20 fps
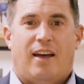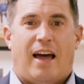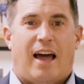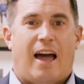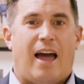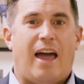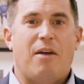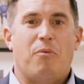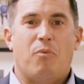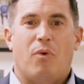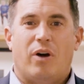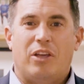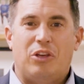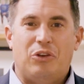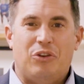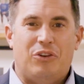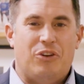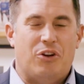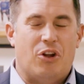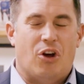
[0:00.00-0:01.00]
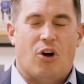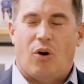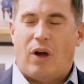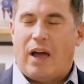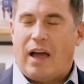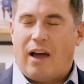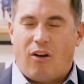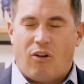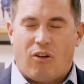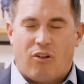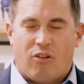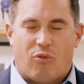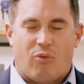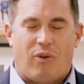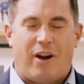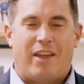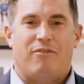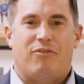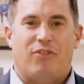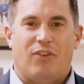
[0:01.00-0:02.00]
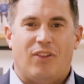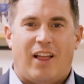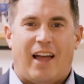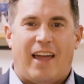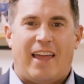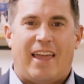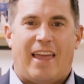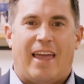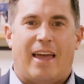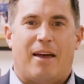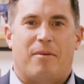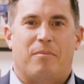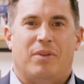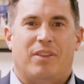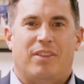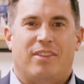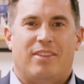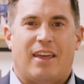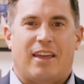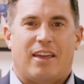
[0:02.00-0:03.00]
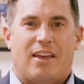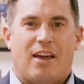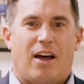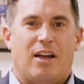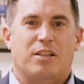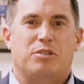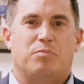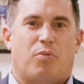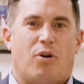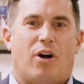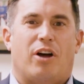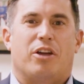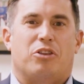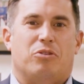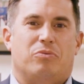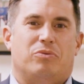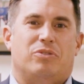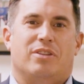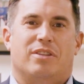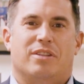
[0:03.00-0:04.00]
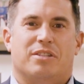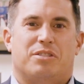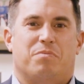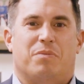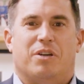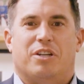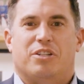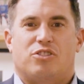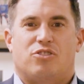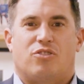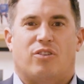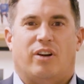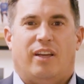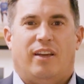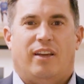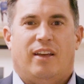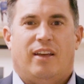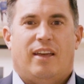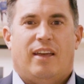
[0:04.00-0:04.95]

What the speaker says: I want you to know how grateful I am that God's brought you to this ministry.